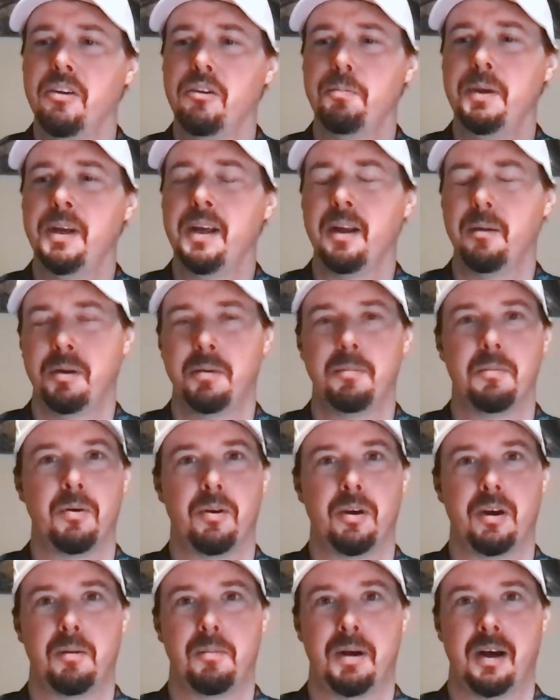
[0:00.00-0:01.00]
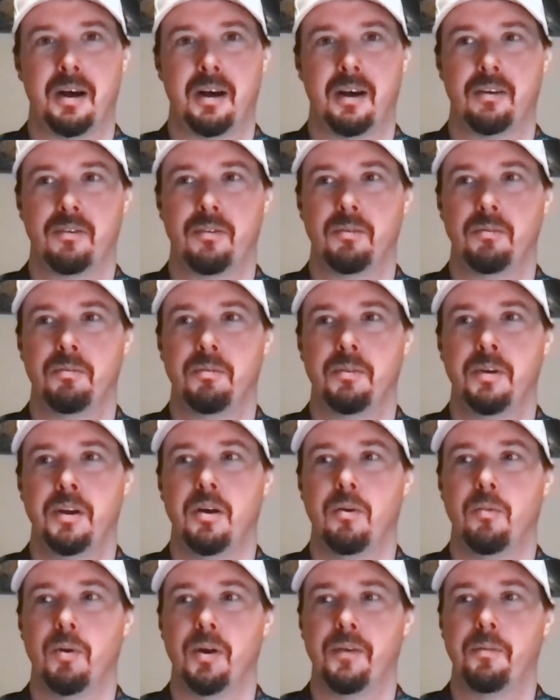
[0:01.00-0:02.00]
you speak a little bit more about
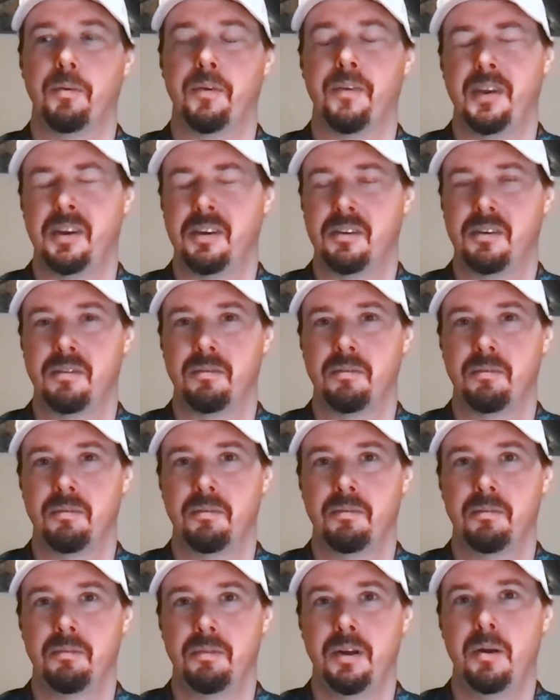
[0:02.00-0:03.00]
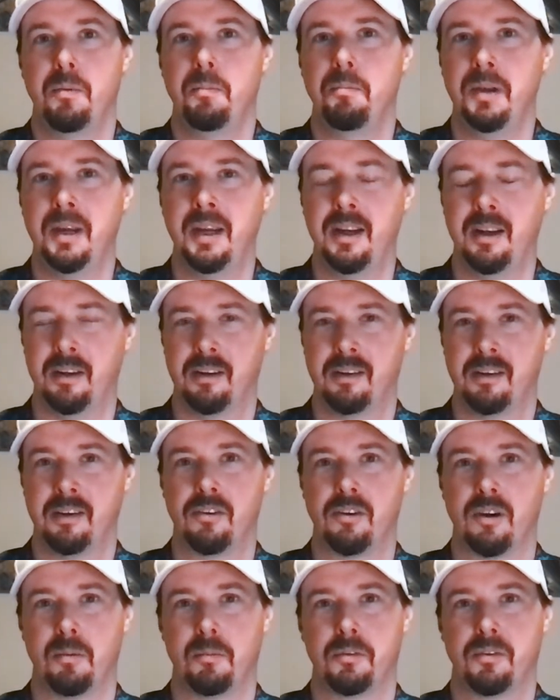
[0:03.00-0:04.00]
what this means in
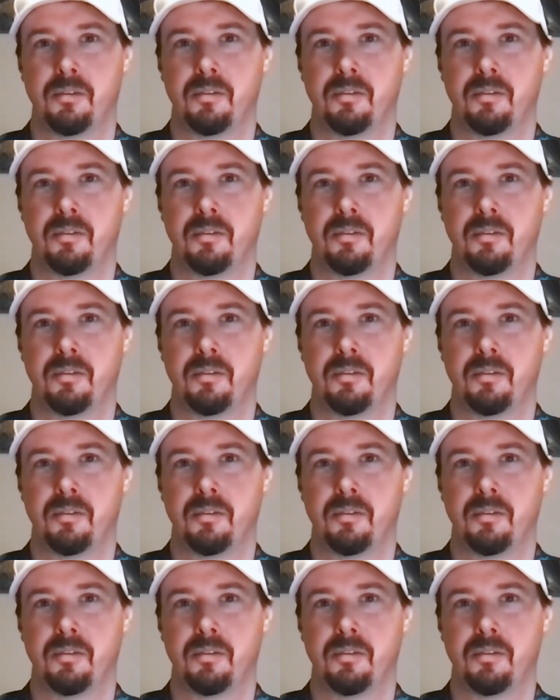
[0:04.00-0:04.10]
terms